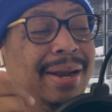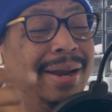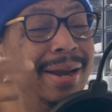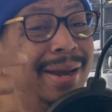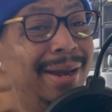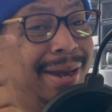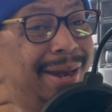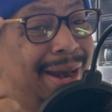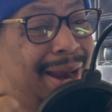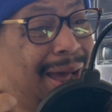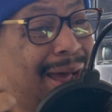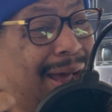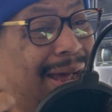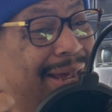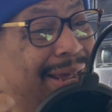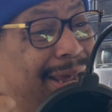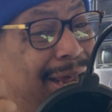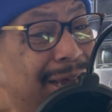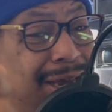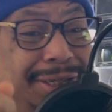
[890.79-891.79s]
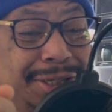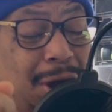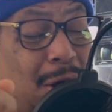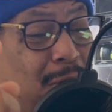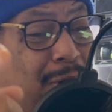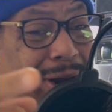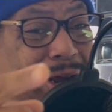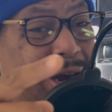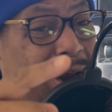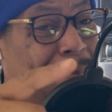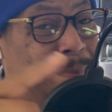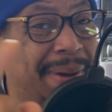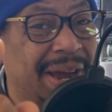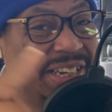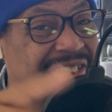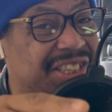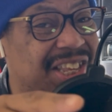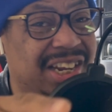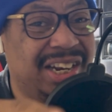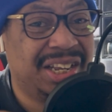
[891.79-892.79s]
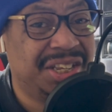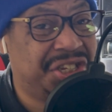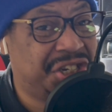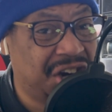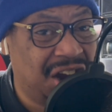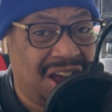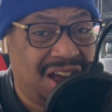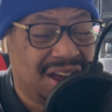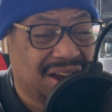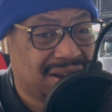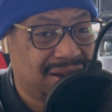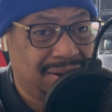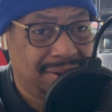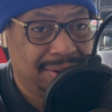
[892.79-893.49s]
Now, he's only the best of the junk.